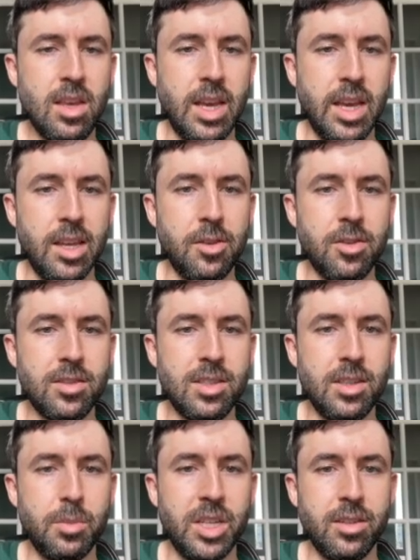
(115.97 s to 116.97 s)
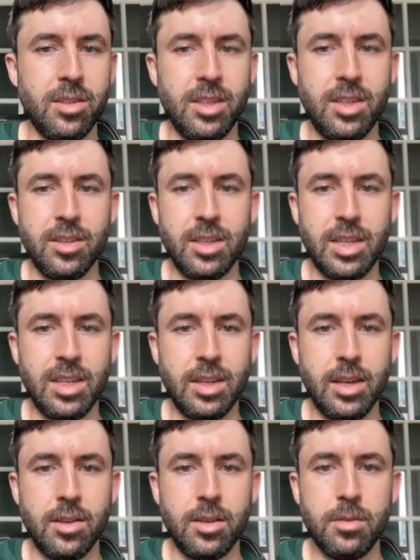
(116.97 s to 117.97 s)
And you can see immediately here I get
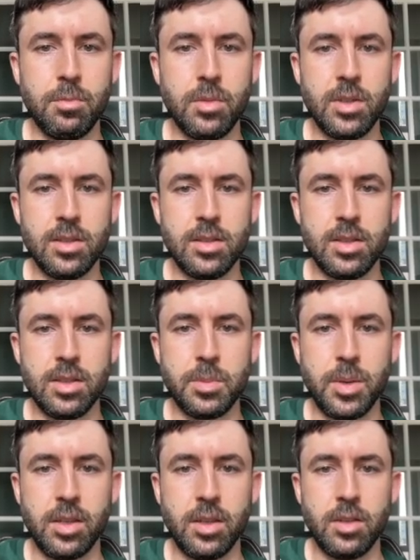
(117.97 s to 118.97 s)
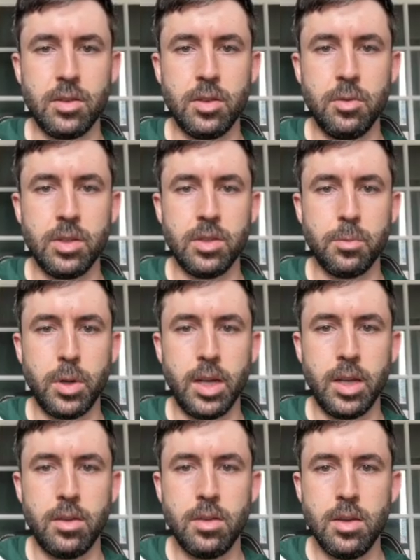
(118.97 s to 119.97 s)
an error because it's expecting this
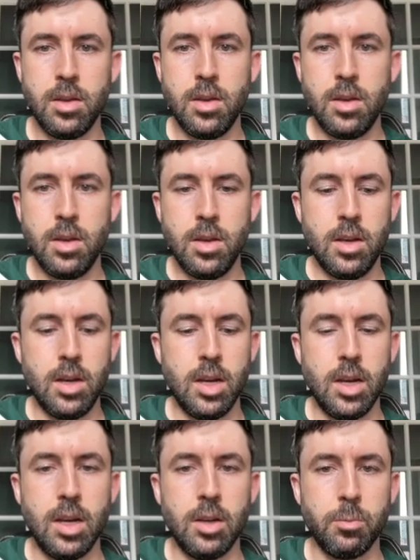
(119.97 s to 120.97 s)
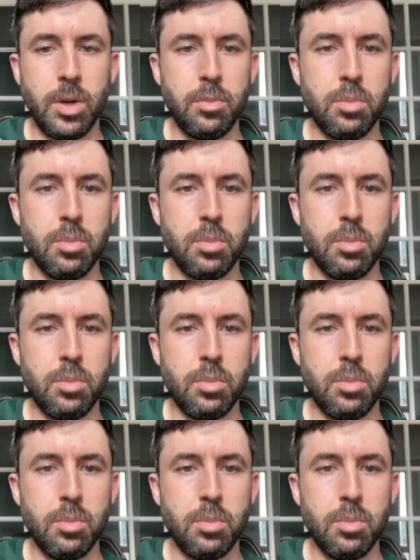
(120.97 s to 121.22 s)
Uint8Array array